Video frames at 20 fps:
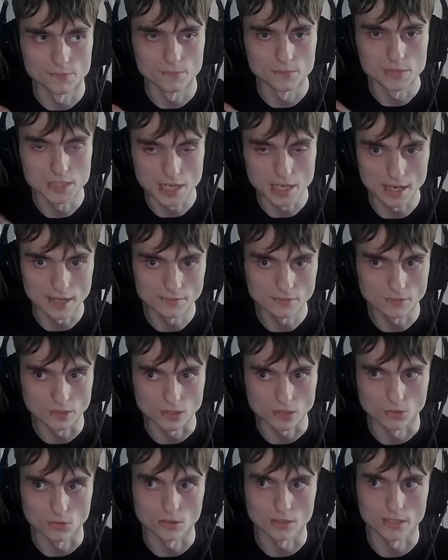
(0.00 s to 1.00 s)
done
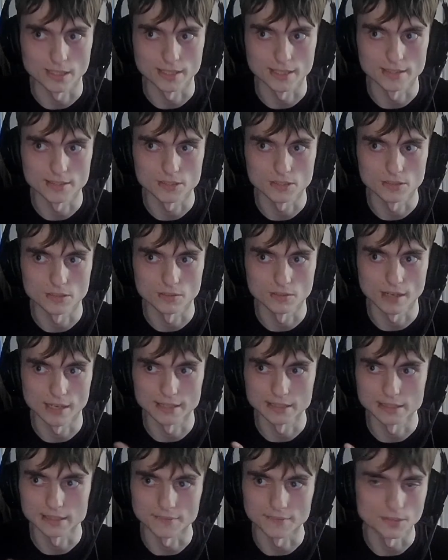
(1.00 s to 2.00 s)
recorded, so I
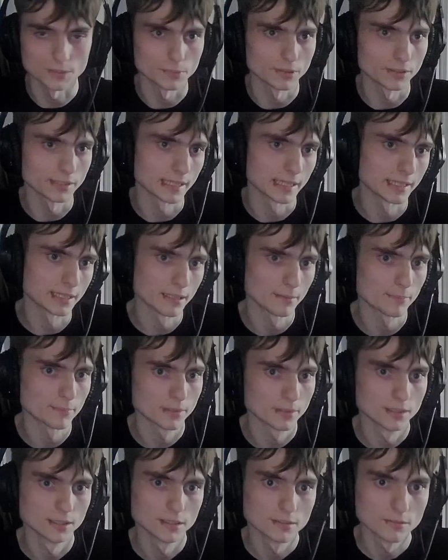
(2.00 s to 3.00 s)
just have to put that up.
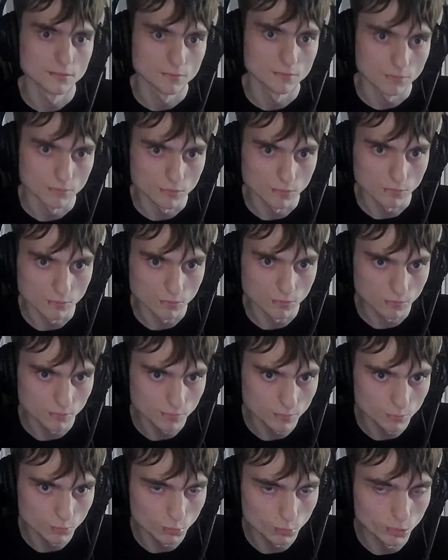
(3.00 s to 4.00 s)

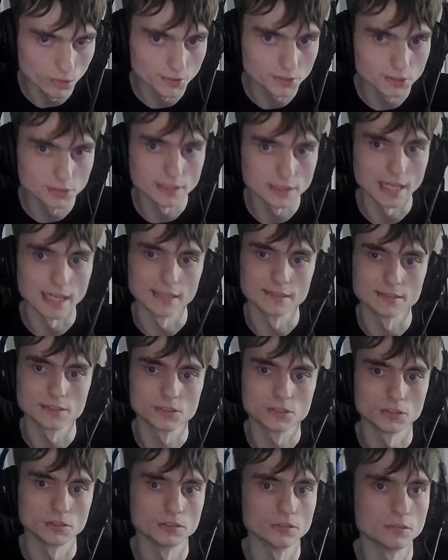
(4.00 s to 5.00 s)
We'll do that
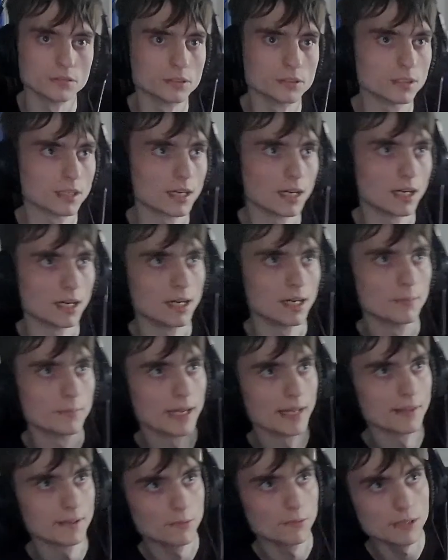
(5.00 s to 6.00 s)
soon.
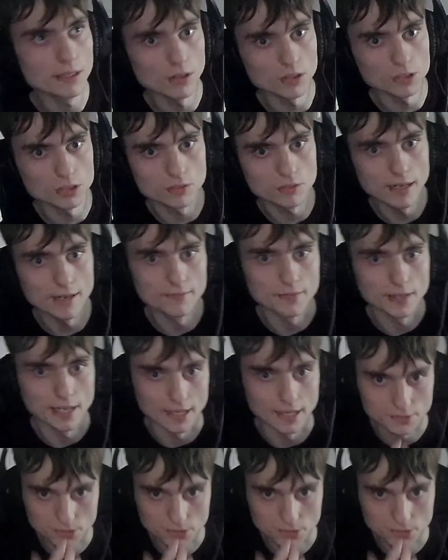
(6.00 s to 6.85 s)
And then we also have After